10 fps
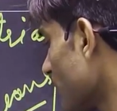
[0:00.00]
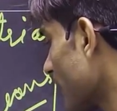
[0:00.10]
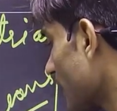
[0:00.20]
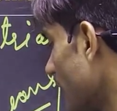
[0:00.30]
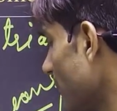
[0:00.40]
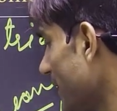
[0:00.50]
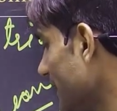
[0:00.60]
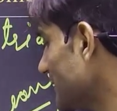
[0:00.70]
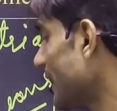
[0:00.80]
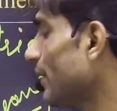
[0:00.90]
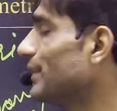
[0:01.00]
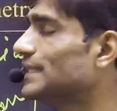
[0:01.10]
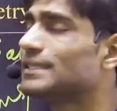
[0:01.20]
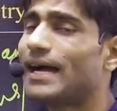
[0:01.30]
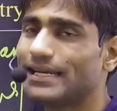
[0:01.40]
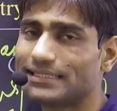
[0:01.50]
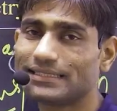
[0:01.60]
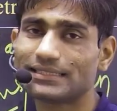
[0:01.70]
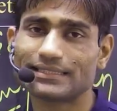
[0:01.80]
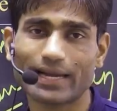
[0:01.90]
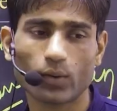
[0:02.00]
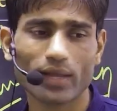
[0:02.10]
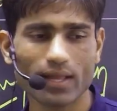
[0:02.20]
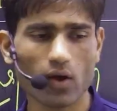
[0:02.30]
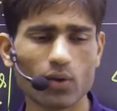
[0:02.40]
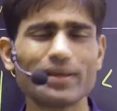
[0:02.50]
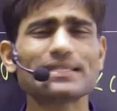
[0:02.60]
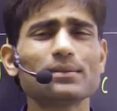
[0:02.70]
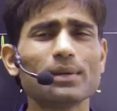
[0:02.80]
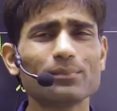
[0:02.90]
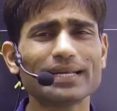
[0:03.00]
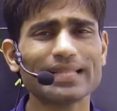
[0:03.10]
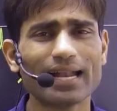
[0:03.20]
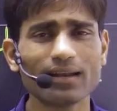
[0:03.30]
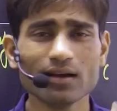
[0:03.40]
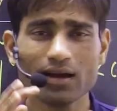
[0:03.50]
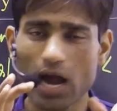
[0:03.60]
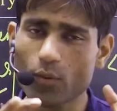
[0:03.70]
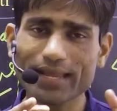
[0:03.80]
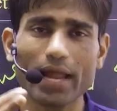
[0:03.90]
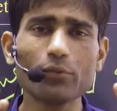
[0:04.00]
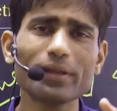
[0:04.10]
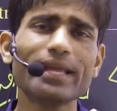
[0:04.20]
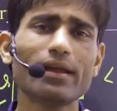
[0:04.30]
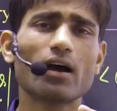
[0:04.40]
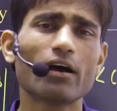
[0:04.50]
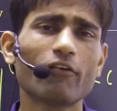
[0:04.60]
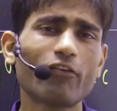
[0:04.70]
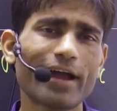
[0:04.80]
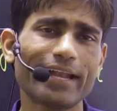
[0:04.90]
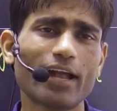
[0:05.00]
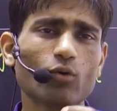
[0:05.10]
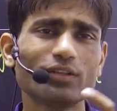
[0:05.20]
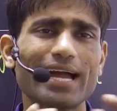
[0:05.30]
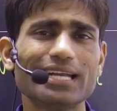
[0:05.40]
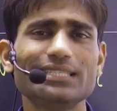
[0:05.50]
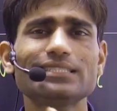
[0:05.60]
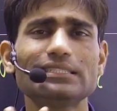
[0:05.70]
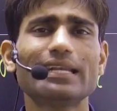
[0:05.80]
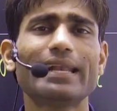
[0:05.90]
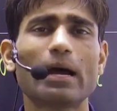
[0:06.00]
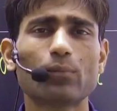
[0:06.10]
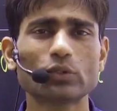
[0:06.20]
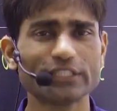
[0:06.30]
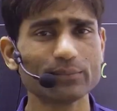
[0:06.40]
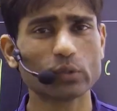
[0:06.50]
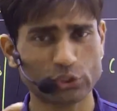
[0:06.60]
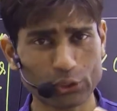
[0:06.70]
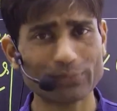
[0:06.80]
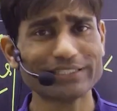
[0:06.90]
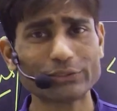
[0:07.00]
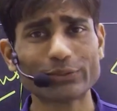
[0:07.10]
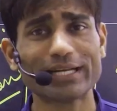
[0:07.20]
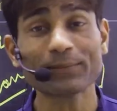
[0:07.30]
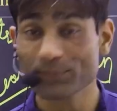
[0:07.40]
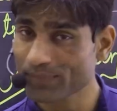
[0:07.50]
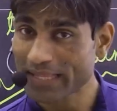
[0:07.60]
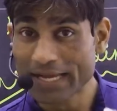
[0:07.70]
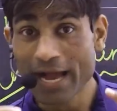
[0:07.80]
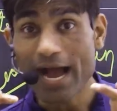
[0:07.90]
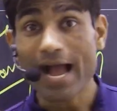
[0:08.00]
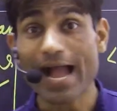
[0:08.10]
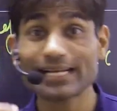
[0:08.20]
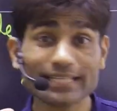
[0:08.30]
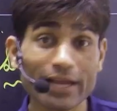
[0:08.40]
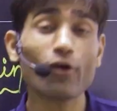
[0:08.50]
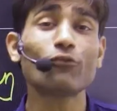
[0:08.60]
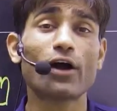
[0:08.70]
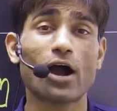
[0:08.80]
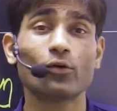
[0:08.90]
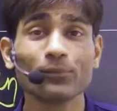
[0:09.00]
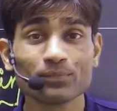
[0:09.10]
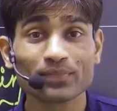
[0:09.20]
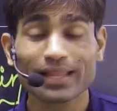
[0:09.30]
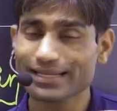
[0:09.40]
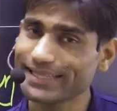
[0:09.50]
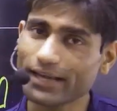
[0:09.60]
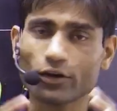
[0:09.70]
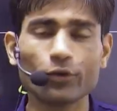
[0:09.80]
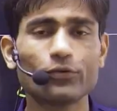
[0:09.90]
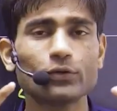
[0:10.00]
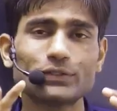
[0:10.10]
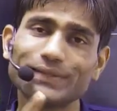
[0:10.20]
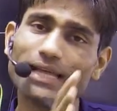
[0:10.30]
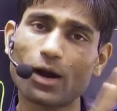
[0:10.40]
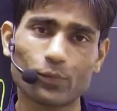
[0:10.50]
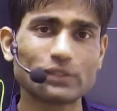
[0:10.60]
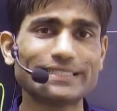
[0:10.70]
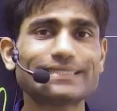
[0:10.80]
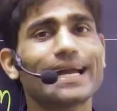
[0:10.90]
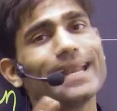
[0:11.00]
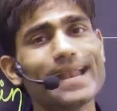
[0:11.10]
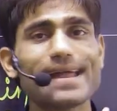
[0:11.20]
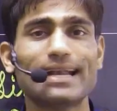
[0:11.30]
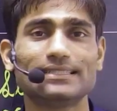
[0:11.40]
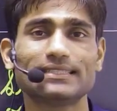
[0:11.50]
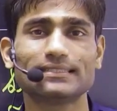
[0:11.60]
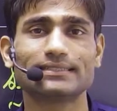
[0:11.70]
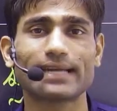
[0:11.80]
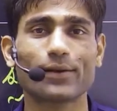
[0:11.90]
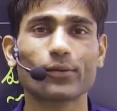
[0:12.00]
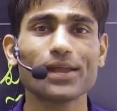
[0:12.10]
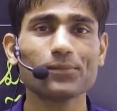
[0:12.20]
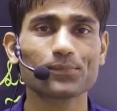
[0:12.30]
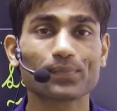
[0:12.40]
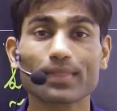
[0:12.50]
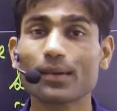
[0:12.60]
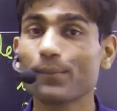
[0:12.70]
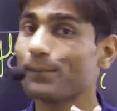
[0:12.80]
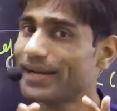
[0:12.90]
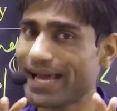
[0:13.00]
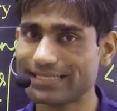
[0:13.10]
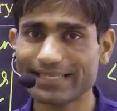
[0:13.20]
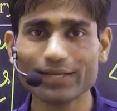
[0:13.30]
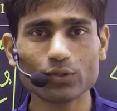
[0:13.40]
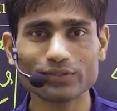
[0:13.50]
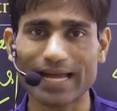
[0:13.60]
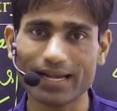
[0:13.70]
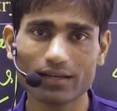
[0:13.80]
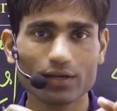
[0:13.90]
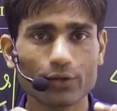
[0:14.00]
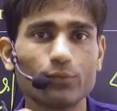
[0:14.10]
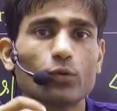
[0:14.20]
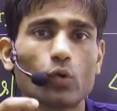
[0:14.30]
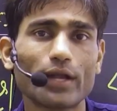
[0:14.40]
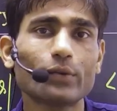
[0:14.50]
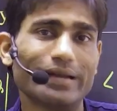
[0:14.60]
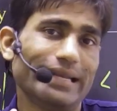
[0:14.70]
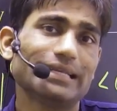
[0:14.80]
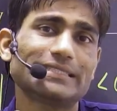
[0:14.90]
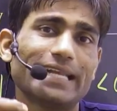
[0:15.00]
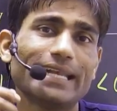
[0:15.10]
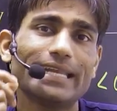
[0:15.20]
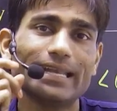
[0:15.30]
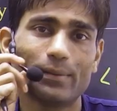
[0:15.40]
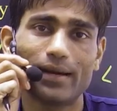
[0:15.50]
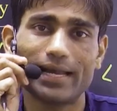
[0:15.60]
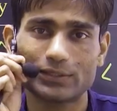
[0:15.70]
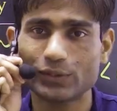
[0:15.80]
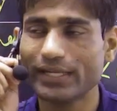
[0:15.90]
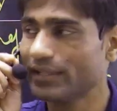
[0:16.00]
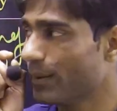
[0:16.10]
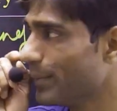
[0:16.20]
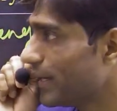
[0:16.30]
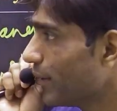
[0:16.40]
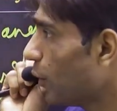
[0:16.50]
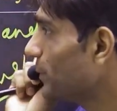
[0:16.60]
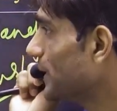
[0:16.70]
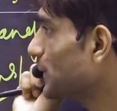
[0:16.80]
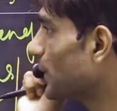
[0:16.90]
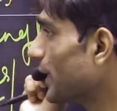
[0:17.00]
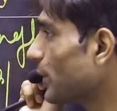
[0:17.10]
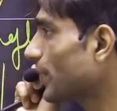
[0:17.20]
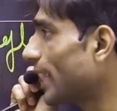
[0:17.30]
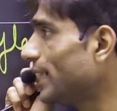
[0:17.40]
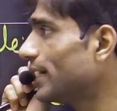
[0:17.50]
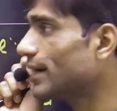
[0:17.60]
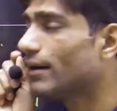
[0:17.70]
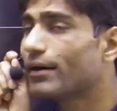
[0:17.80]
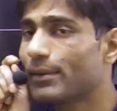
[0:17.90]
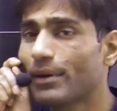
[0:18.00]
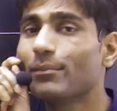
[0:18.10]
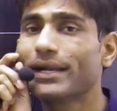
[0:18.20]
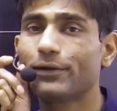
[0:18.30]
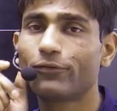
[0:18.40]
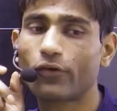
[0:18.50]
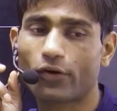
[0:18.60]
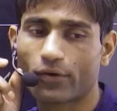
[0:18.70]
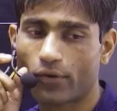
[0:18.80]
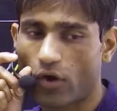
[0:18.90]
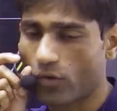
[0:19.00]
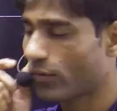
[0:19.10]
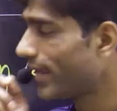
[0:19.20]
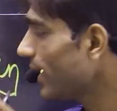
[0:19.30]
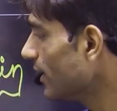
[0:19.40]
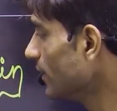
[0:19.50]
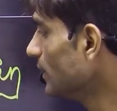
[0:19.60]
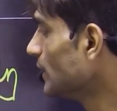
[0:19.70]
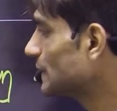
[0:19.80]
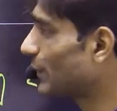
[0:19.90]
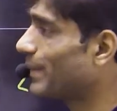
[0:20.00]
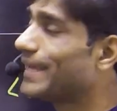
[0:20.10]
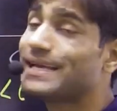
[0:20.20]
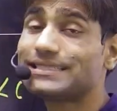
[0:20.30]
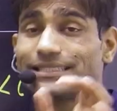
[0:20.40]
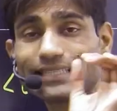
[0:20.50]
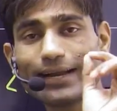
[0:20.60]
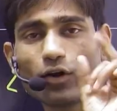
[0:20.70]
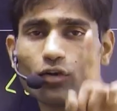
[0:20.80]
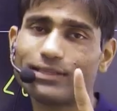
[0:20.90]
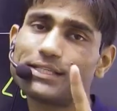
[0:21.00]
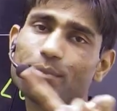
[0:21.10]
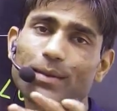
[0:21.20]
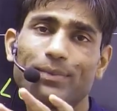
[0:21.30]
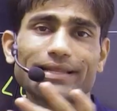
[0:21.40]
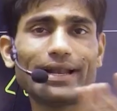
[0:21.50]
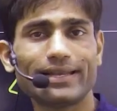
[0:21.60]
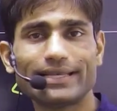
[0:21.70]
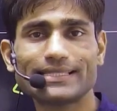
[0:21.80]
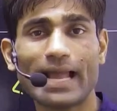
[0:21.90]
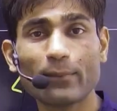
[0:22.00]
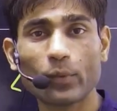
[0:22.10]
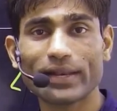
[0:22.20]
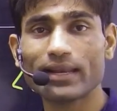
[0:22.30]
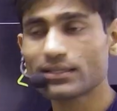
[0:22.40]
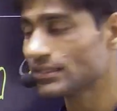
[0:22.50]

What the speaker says: remaining side which is the adjacent side. Okay, always remember that. How can we find out the adjacent and opposite? Most of the student, as I have found, they are confused with the opposite side and adjacent side. Okay, but as I know that if you're going to understand in actually the meaning of this word, you can remember it for long. Okay, so biggest side, always remember that it is a hypotenuse.